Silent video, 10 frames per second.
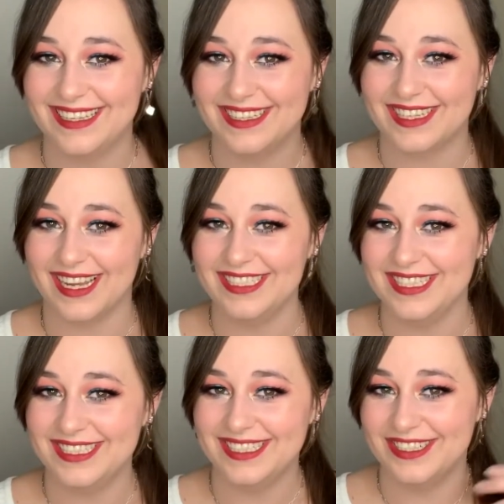Katya
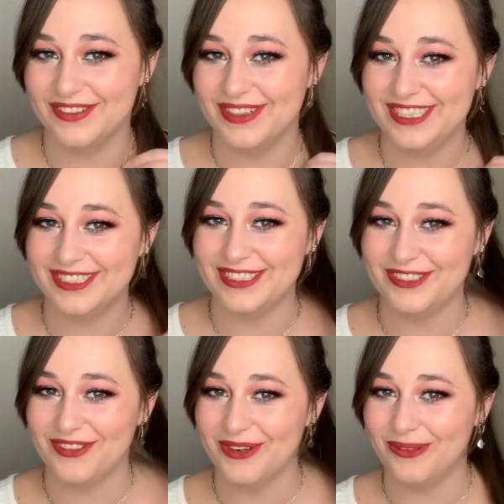did her research
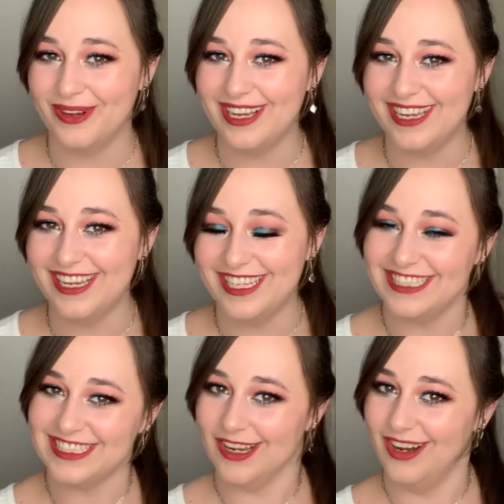for
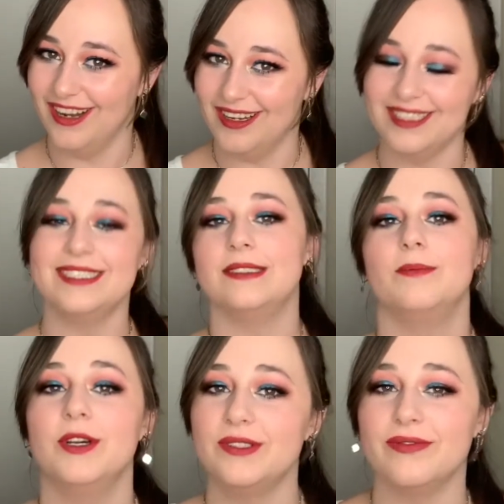once. Oh,
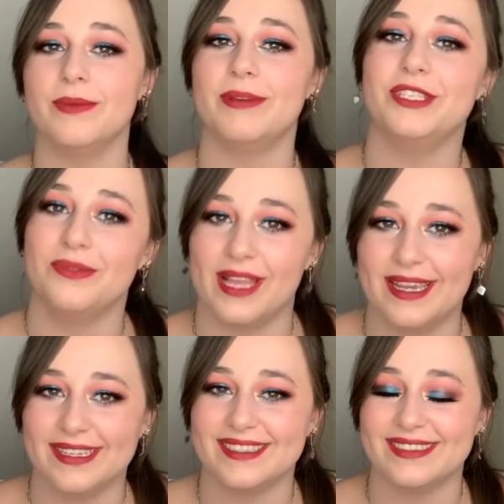most of them I do
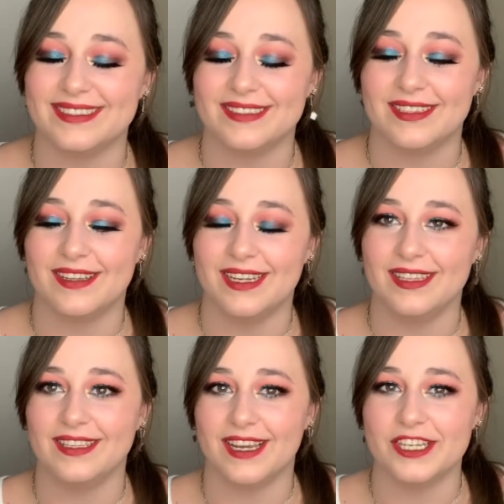like. I think
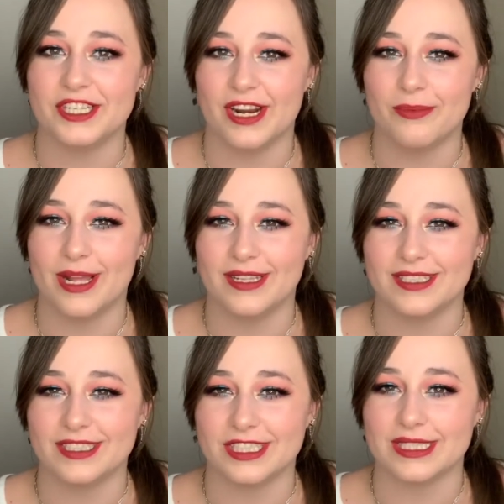the eyeshadow palette
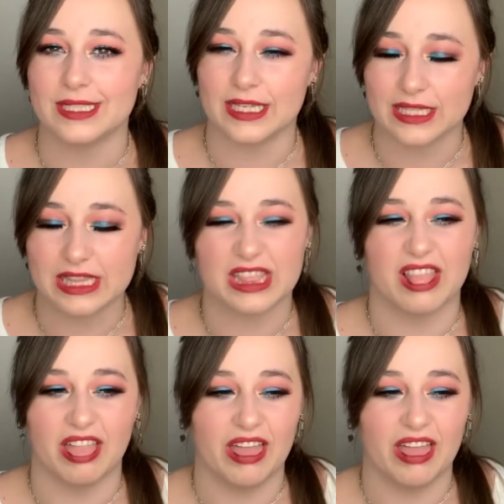is just like, ugh.